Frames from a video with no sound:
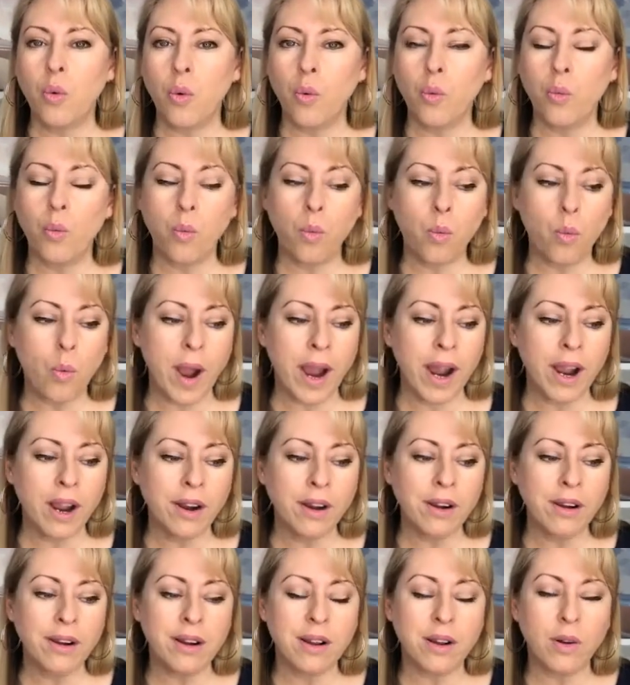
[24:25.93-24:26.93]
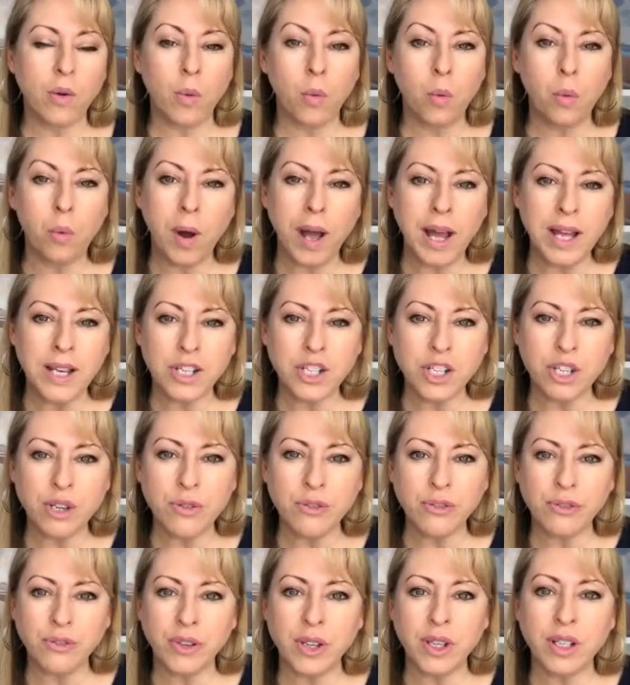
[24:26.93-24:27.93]
What do you
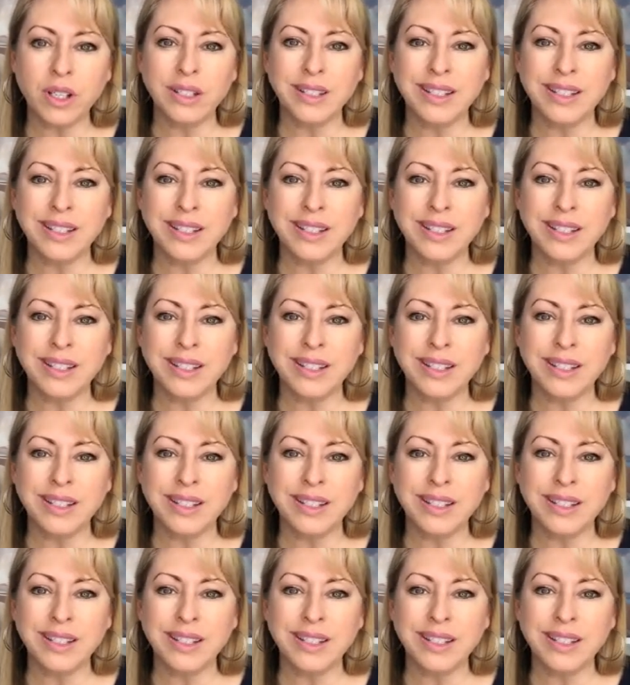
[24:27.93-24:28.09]
feel